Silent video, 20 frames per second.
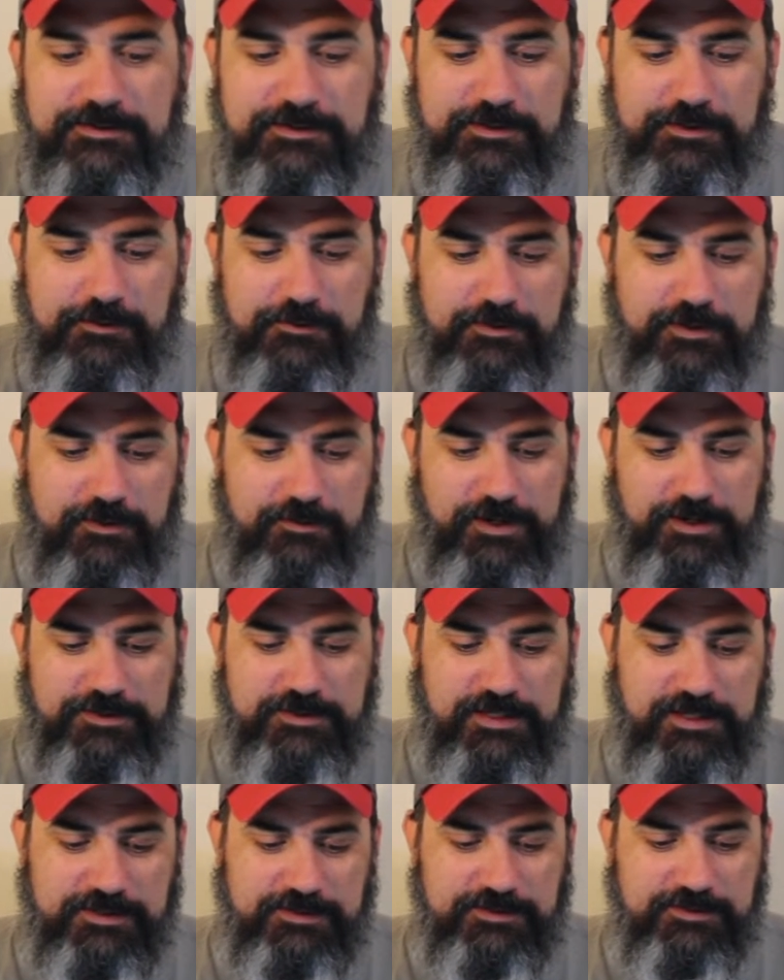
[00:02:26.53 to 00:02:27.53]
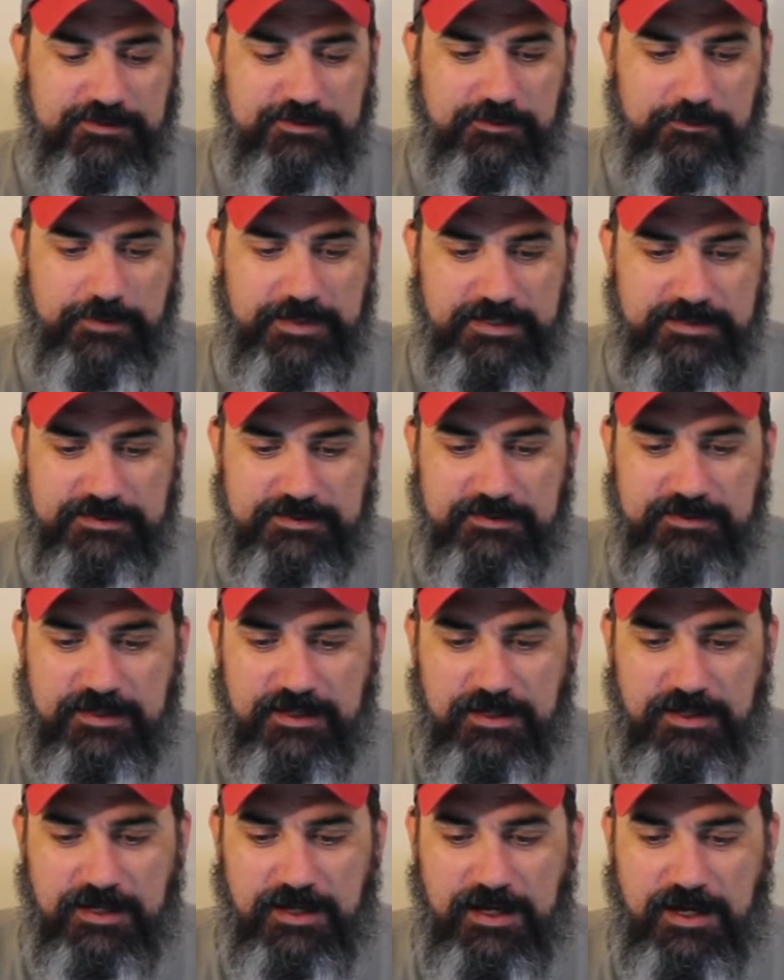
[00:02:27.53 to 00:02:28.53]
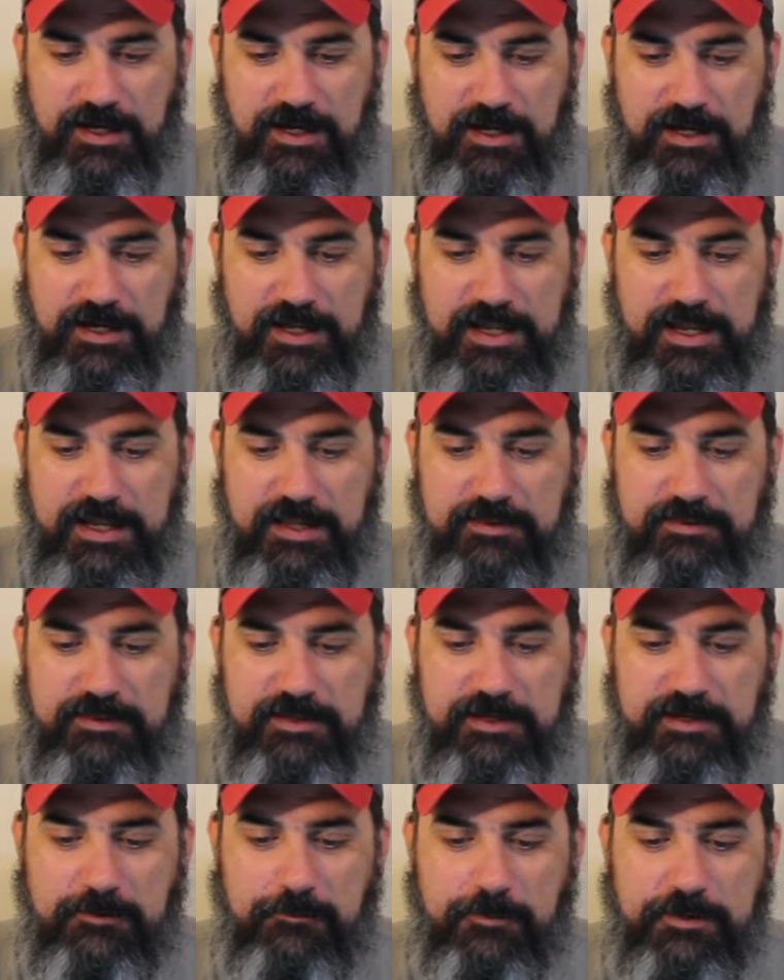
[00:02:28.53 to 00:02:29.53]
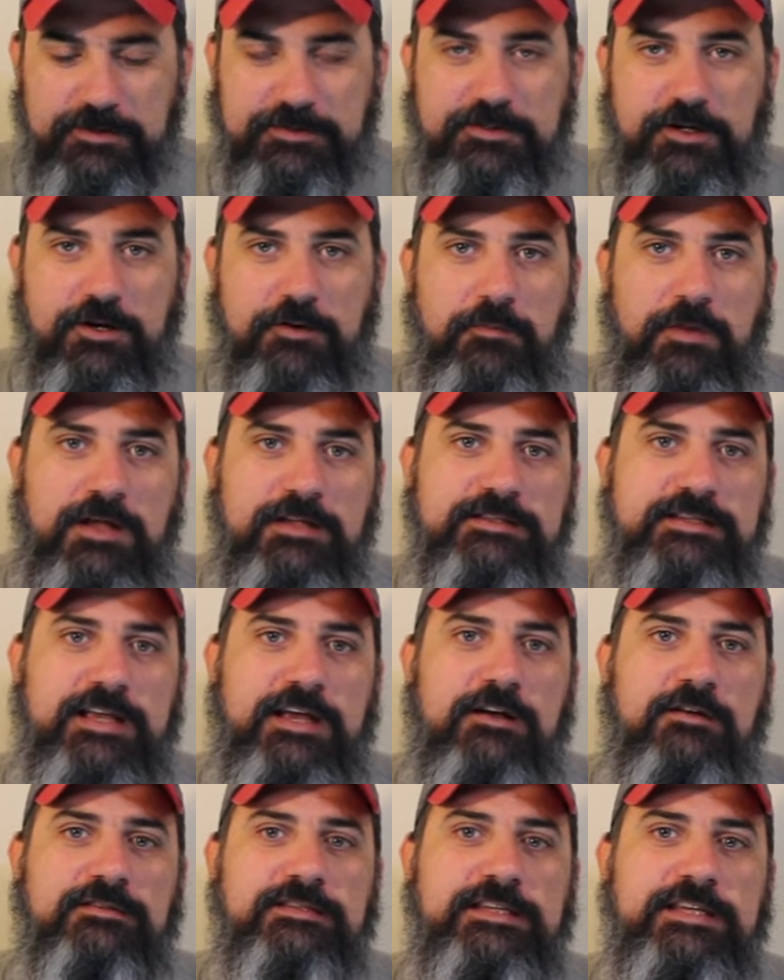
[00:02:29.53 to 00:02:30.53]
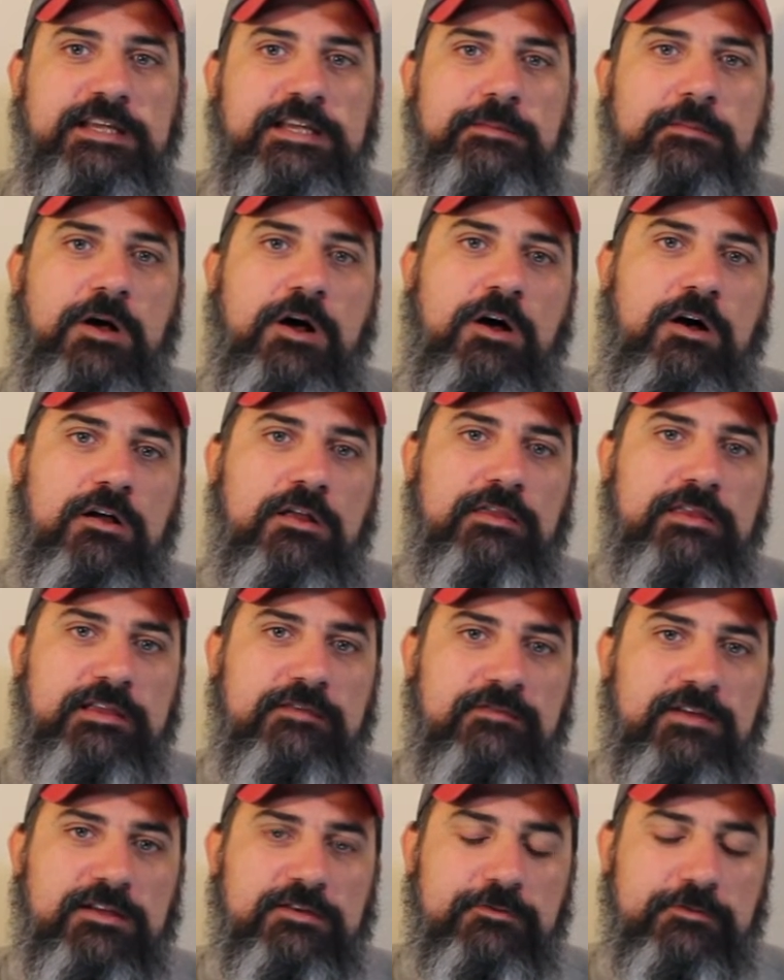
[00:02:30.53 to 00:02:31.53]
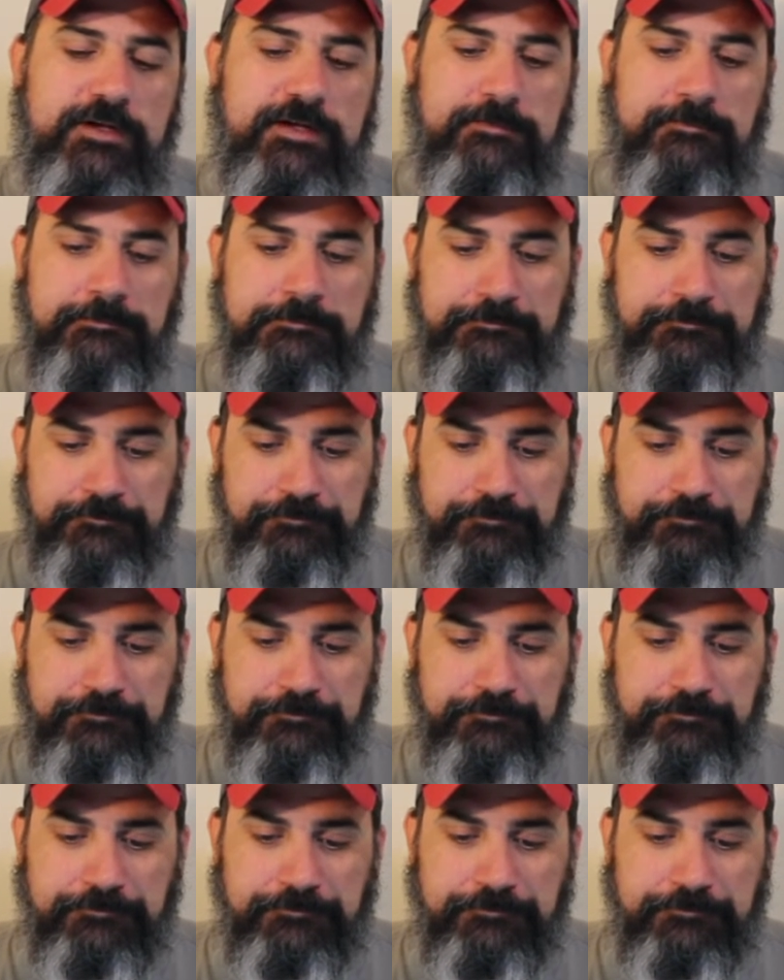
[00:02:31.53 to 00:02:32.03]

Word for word: So congratulations, Luis, uh, and the Russtar Moscow team on the victory.